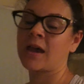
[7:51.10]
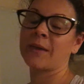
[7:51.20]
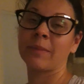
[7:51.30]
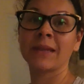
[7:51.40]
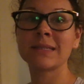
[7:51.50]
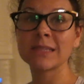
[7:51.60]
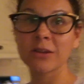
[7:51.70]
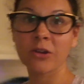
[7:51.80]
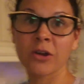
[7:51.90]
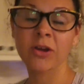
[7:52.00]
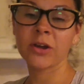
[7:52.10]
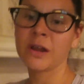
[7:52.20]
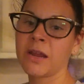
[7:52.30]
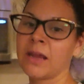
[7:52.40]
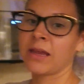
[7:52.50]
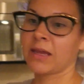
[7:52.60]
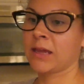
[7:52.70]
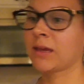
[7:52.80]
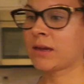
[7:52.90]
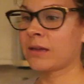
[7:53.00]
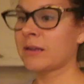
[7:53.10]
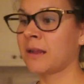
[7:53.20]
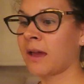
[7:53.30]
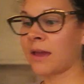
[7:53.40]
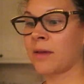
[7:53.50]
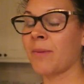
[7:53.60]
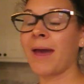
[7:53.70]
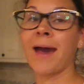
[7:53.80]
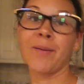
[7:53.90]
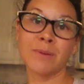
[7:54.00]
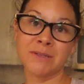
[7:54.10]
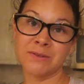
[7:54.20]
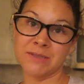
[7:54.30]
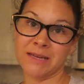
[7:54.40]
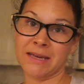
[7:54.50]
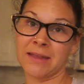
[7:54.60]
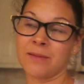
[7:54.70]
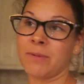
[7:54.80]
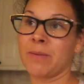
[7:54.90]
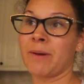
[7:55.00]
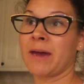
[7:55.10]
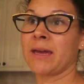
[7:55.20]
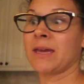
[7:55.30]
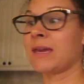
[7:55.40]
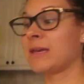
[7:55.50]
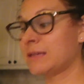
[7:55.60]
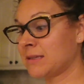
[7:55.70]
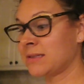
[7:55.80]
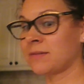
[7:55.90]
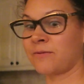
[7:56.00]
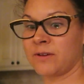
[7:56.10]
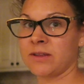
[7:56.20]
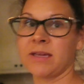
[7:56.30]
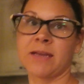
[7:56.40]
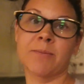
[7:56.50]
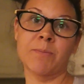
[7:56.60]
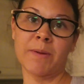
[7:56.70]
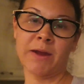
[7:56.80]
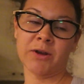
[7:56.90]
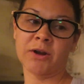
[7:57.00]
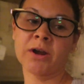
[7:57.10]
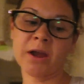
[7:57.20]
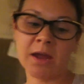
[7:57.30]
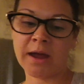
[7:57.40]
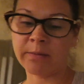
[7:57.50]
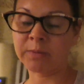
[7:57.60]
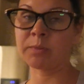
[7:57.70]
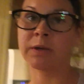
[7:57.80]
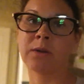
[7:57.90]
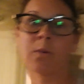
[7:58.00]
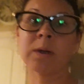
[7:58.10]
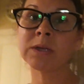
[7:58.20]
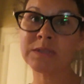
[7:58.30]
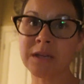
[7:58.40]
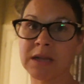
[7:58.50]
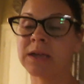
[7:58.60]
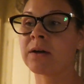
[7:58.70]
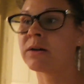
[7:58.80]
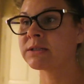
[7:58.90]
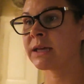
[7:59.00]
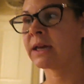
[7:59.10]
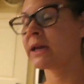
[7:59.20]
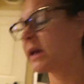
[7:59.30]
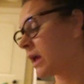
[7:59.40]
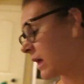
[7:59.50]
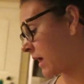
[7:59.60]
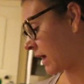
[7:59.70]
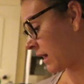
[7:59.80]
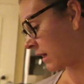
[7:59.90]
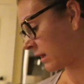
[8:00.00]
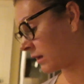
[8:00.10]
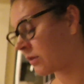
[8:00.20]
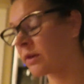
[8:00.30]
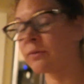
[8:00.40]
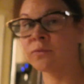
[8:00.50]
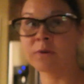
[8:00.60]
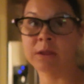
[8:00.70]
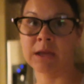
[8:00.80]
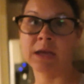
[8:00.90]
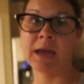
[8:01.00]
I made dinner, and I'm happy to say that my back is feeling better. I've been putting oils on it all day, and they really